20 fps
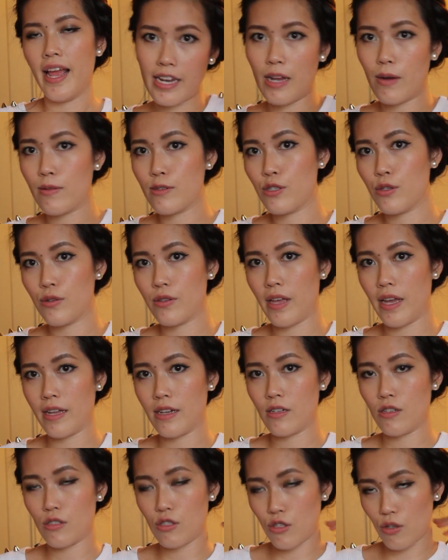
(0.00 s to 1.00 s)
and I would do
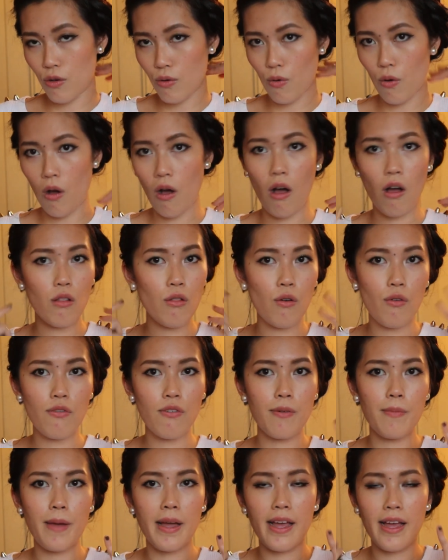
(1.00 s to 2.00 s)
that to all
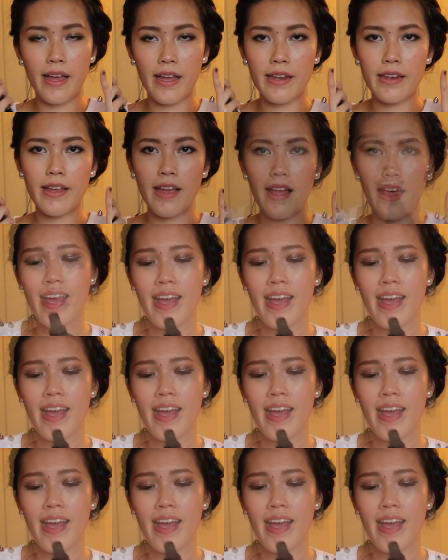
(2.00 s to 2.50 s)
over my head.